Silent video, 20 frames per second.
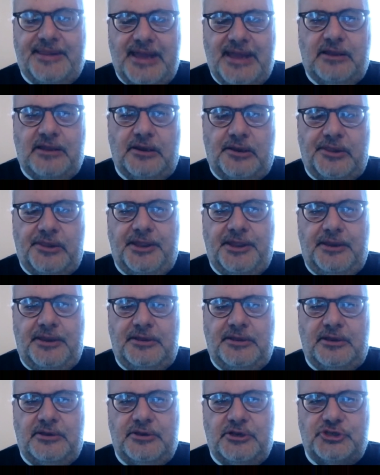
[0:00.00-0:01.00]
Secondly,
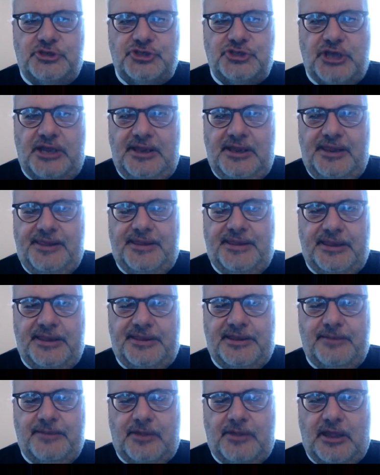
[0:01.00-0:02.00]
the Chinese
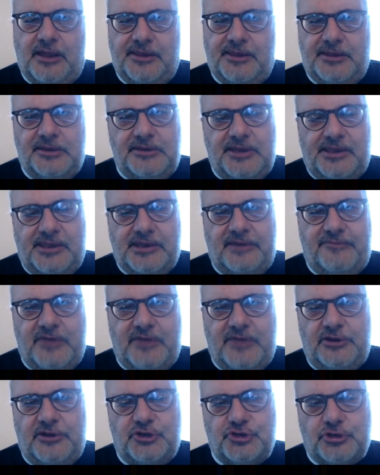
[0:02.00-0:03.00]
system has the
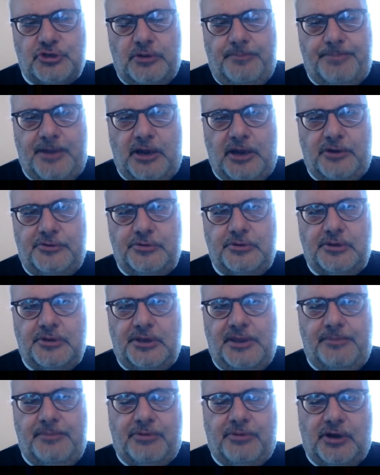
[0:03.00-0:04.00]
disadvantage compared to the
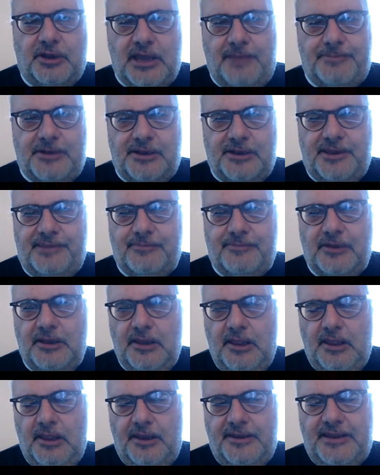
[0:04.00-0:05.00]
liberal capitalism
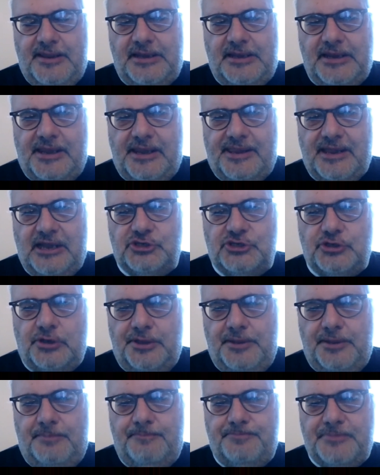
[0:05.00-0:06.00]
that it's
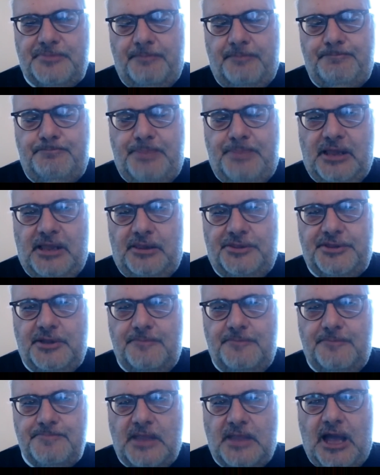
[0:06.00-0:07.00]
actually built
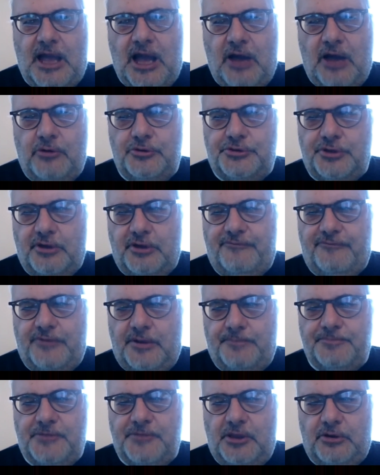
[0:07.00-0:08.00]
out of
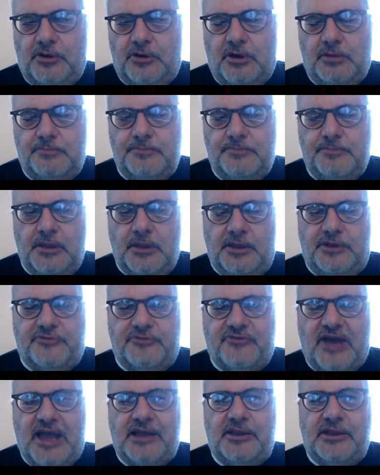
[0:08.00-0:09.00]

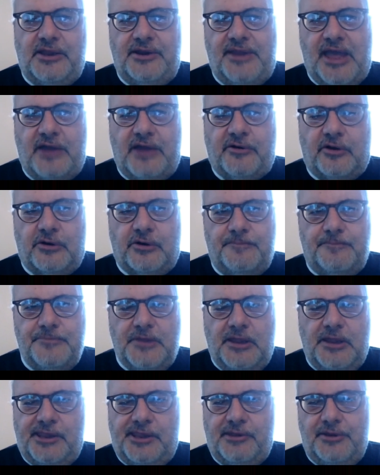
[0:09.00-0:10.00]
trial and error.
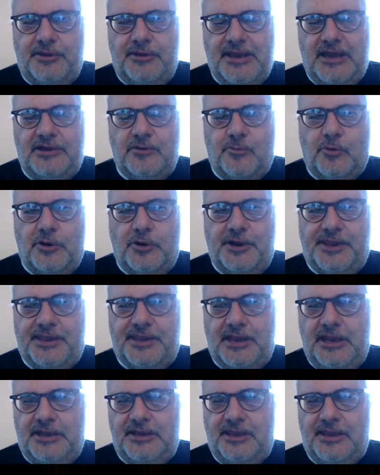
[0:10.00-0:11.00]
So in other words,
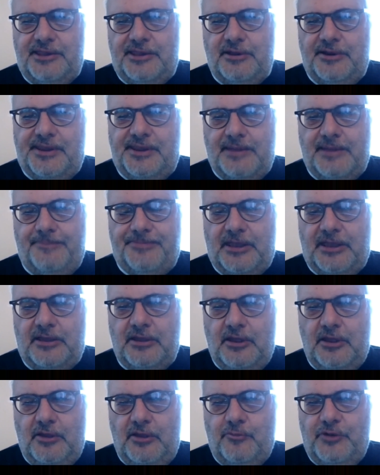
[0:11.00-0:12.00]
it is not something
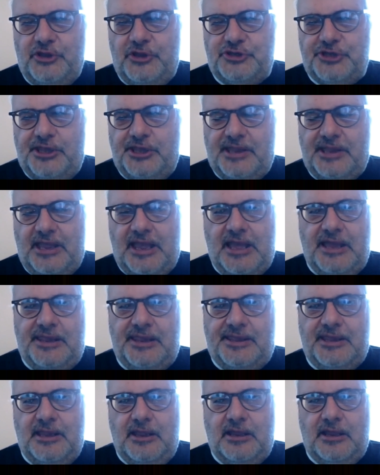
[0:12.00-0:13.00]
which is
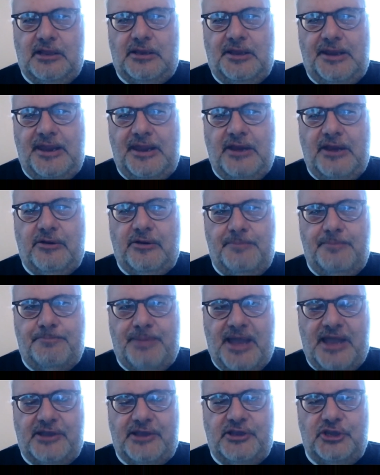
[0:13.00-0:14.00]
as clearly
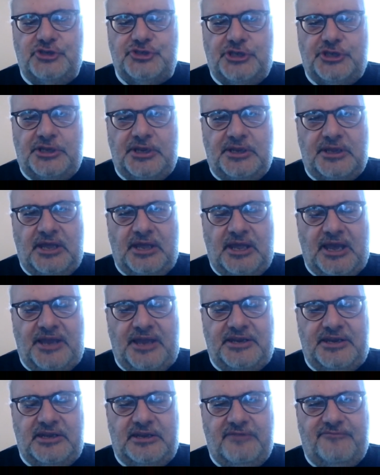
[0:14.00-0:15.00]
packaged and
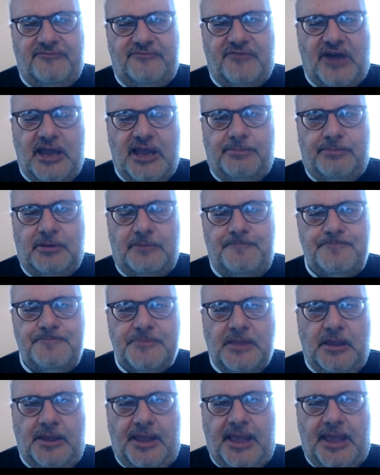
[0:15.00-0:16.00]
identifiable
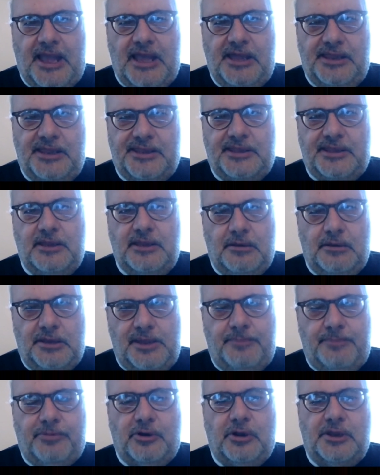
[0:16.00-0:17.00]
as
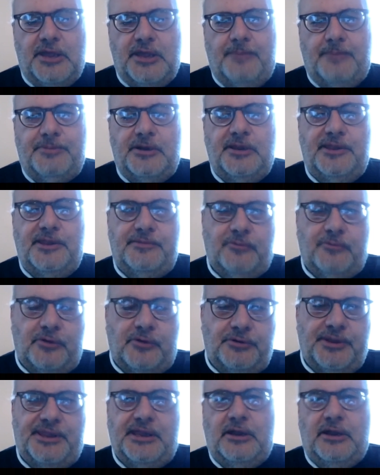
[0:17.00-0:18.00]
liberal capitalism, where
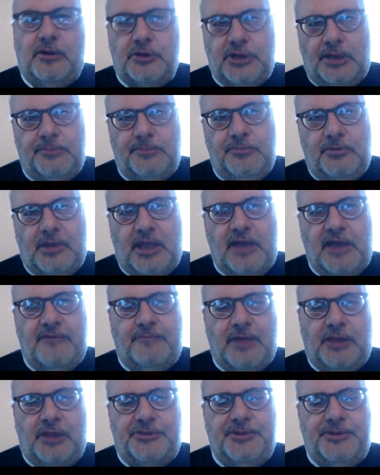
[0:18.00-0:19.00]
you say, okay, you
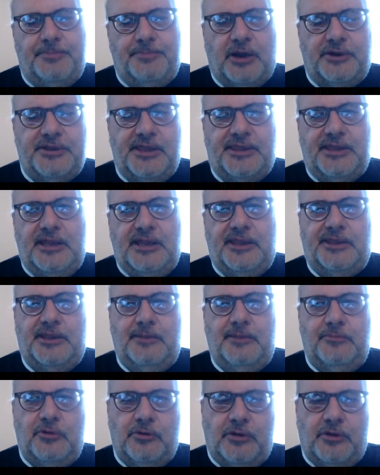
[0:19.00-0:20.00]
have multi-party
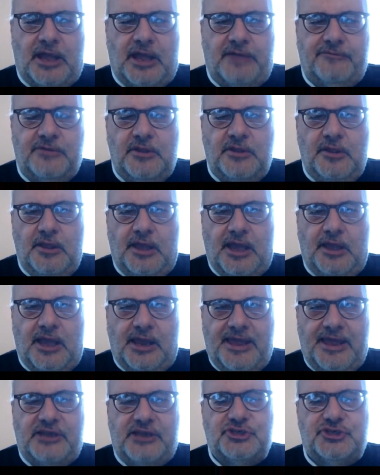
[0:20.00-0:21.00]
system, you have
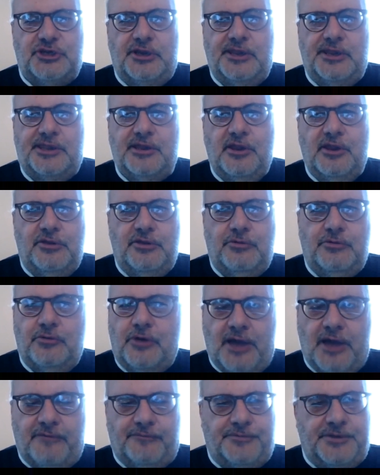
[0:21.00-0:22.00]
elections, you
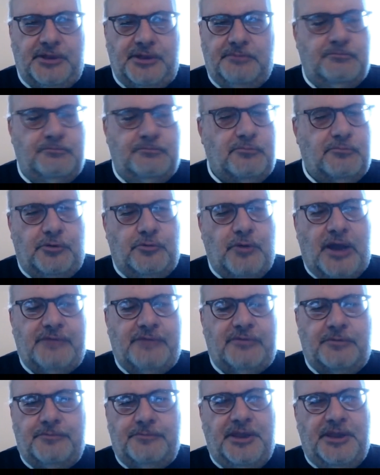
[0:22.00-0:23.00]
have
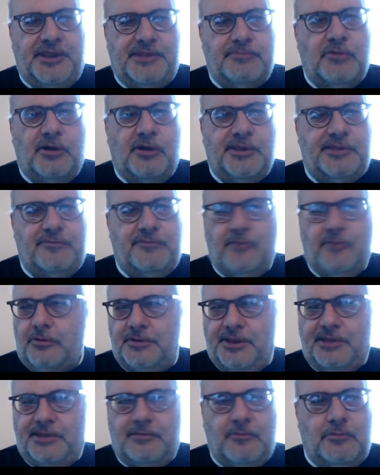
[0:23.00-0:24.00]
whoever wins most
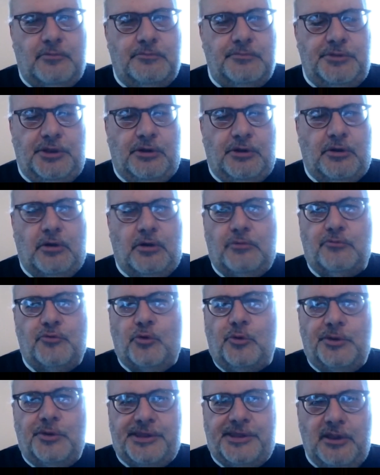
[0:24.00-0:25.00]
votes,
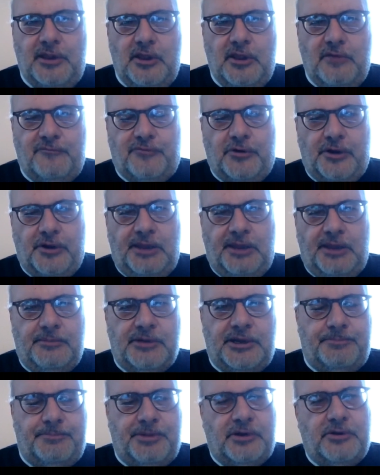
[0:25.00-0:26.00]
rules for a
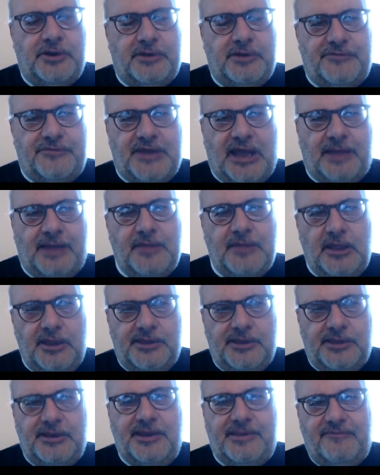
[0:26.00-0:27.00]
limited period of time.
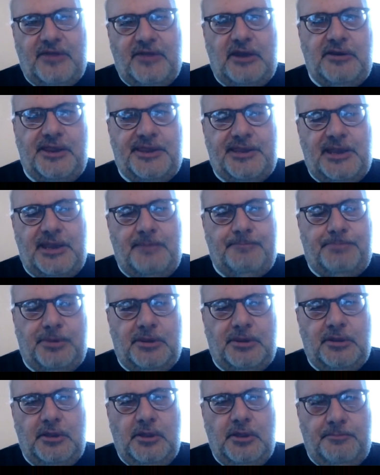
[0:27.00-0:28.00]
So it's a very
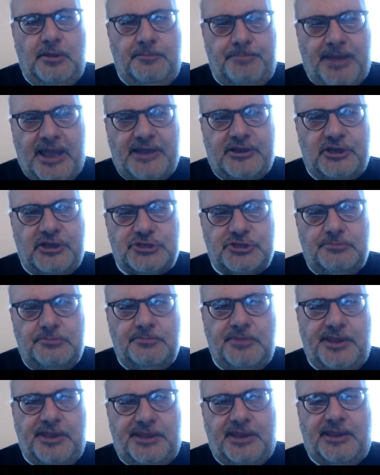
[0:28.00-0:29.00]
simple package
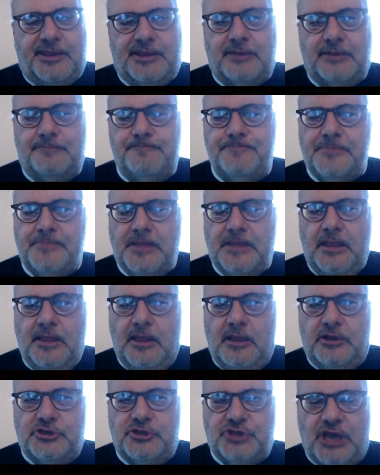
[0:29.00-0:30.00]
system.
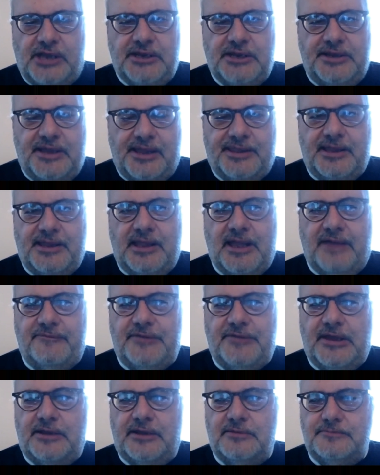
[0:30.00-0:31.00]
China doesn't have
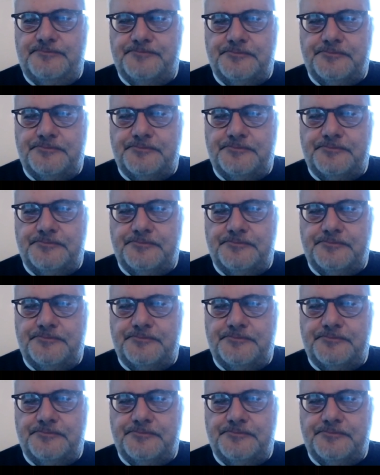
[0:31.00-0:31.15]
that.